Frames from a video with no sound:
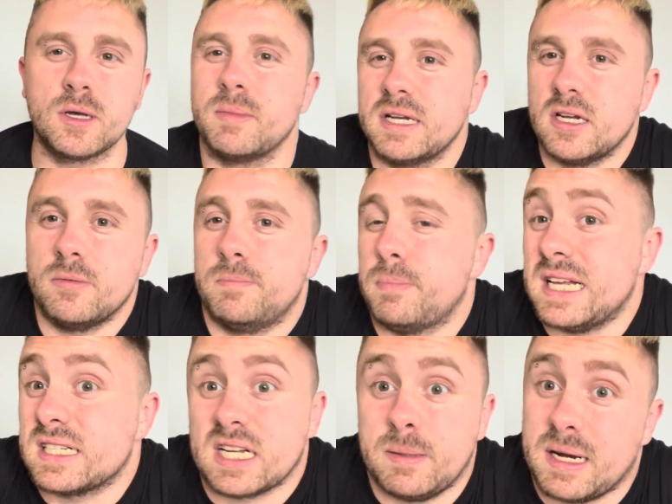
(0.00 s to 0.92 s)
I mean, you
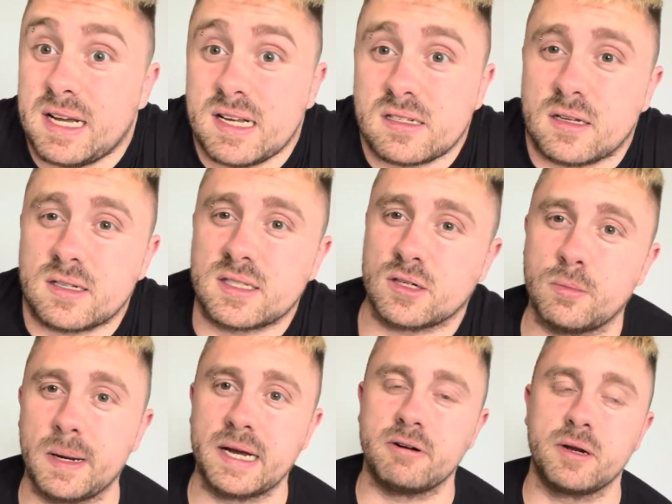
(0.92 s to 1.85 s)
basically play it as like single
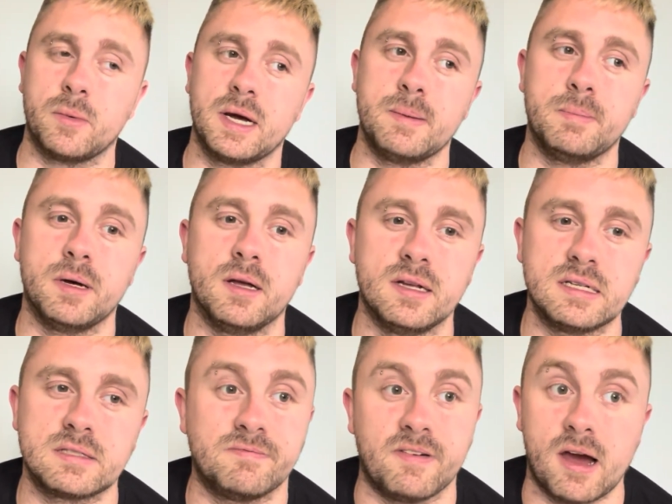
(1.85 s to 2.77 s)
player anyway, but it's